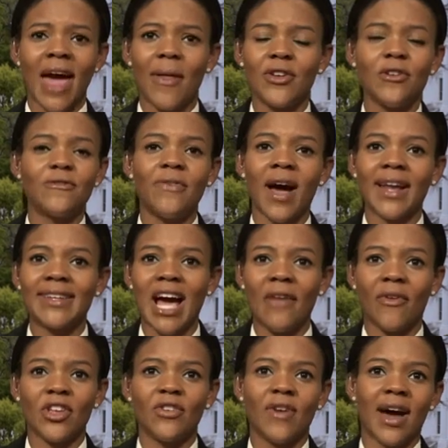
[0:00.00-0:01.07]
and then you find
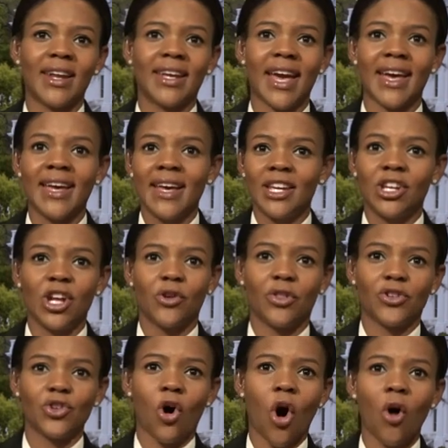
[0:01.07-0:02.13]
out that you've got to get,
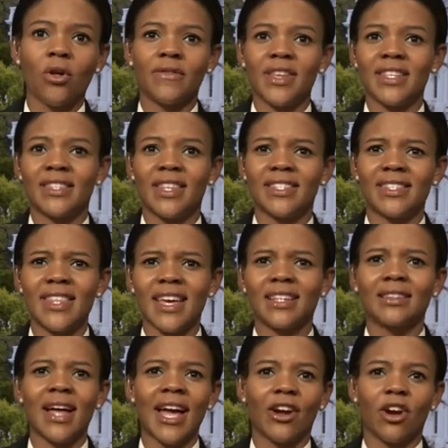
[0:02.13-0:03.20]
there's all of this thick
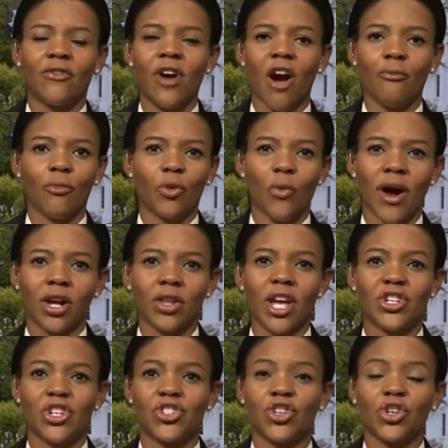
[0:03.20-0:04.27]
layer of government
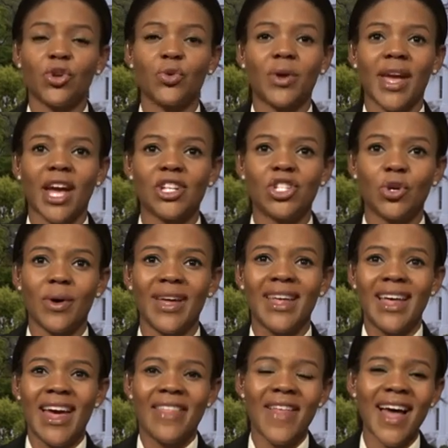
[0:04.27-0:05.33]
regulations so you can't do it,
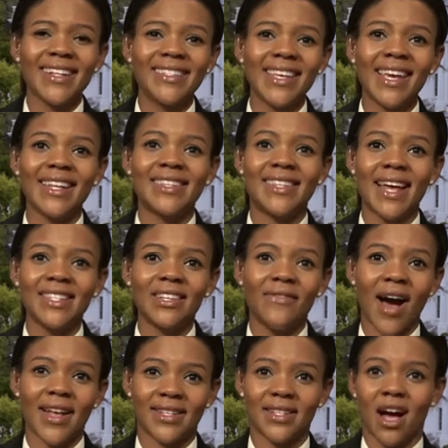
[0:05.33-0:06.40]
that
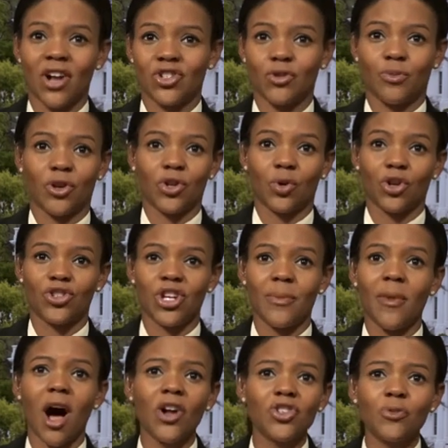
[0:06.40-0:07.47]
de-incentivizes entrepreneurship.
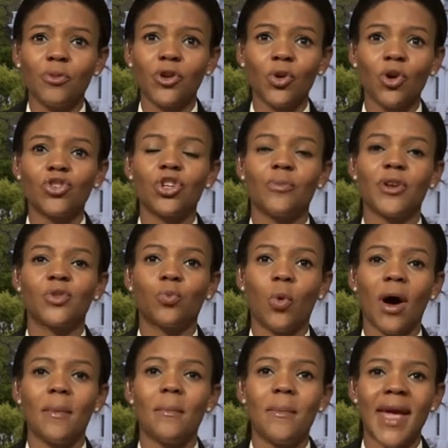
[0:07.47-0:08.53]
Entrepreneurship is
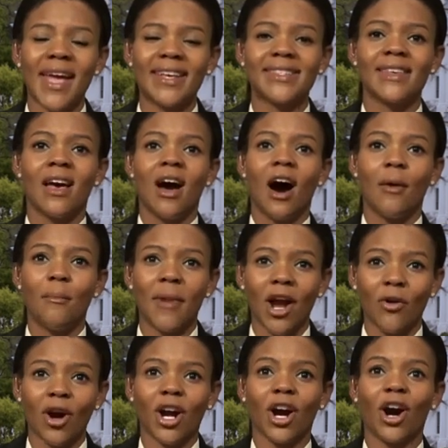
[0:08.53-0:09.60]
what makes
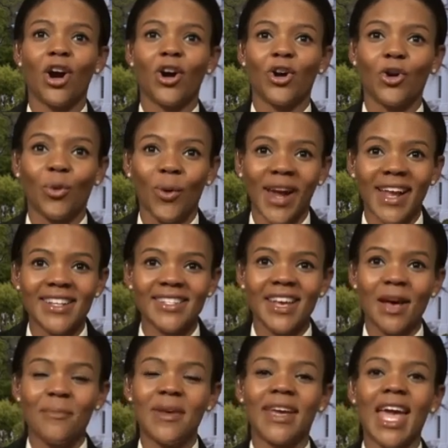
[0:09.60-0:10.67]
America great.
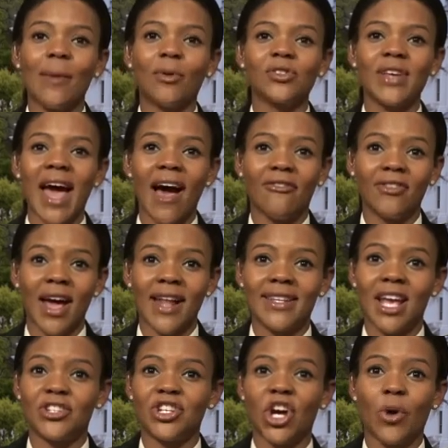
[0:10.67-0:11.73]
Being able to have an
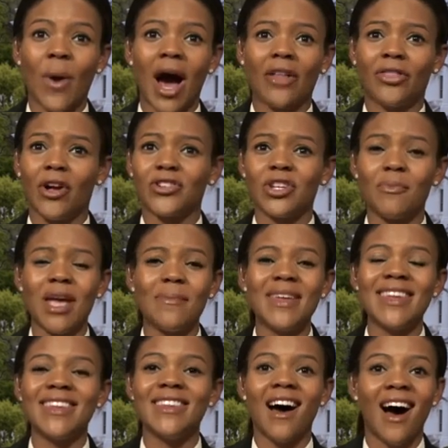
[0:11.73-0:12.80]
idea to go out there, to
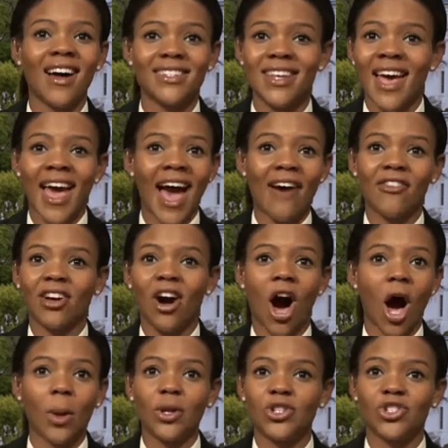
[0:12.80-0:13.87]
maybe not have a
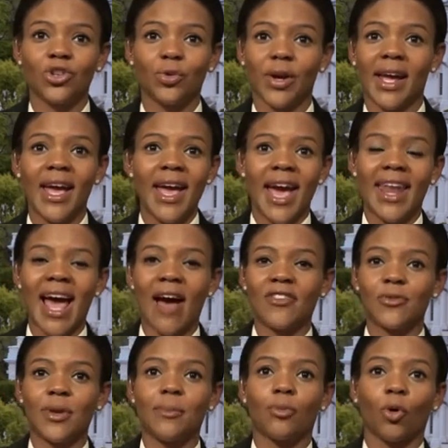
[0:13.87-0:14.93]
college degree and have
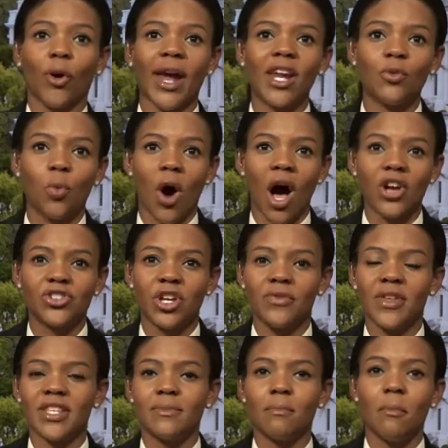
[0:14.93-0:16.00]
to be brainwashed
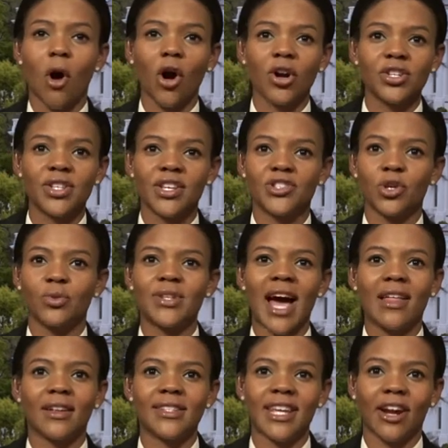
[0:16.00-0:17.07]
in these Marxist
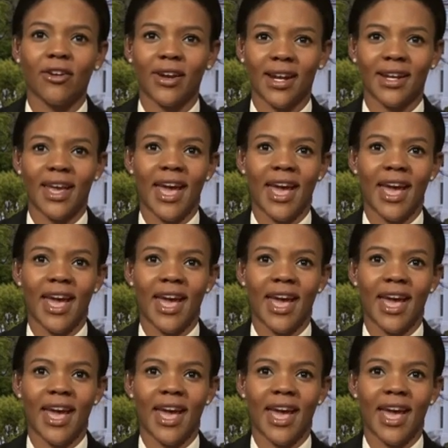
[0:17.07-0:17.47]
totalitarian